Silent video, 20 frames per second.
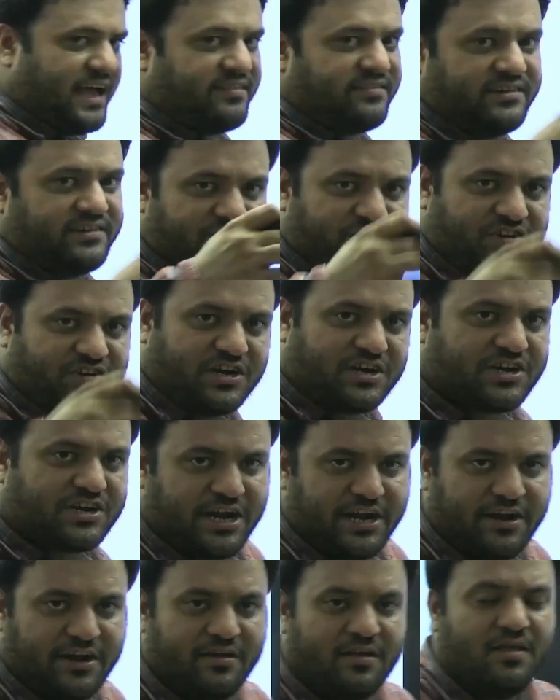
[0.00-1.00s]
restricted
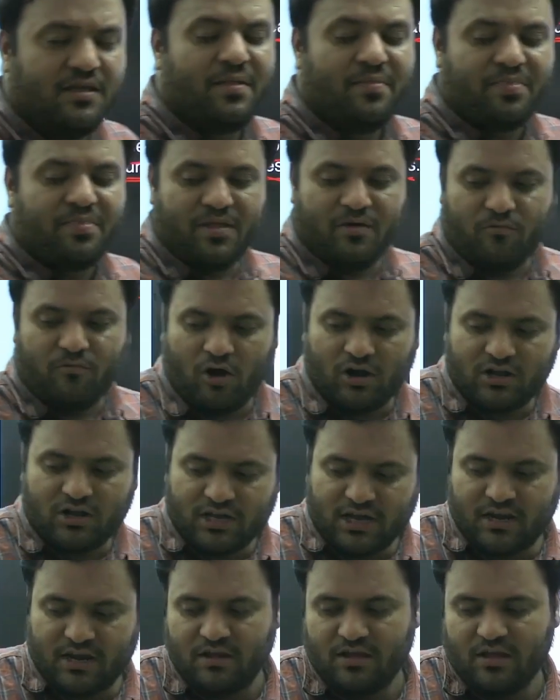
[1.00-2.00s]
the water
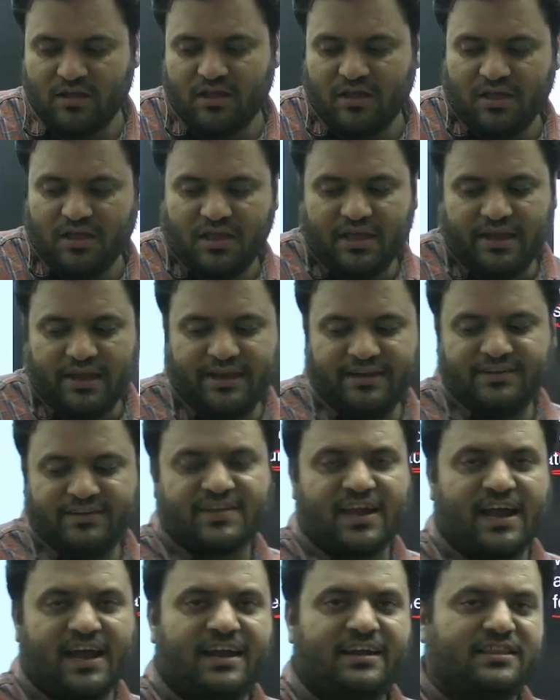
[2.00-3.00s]

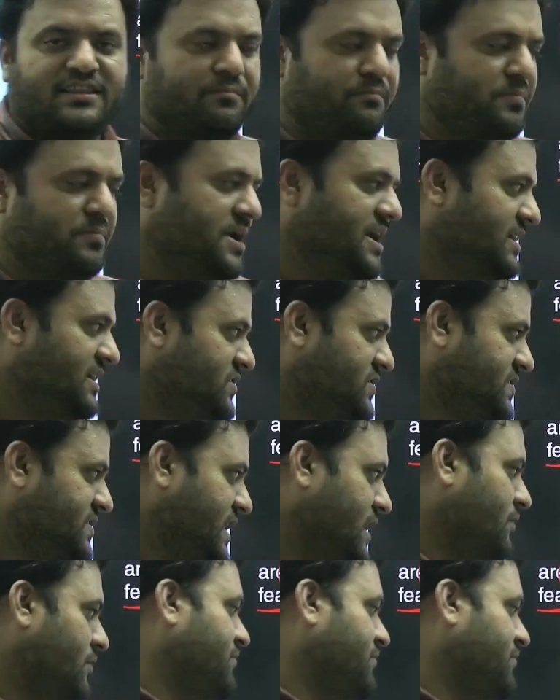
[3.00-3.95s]
inside the bay itself.